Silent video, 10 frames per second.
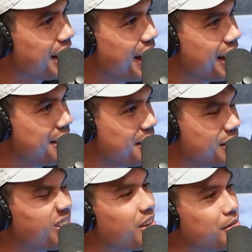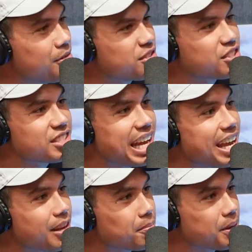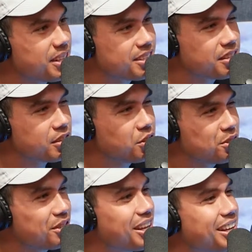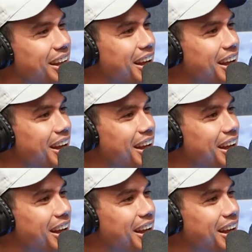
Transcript: and I love steak, but this is, you're just,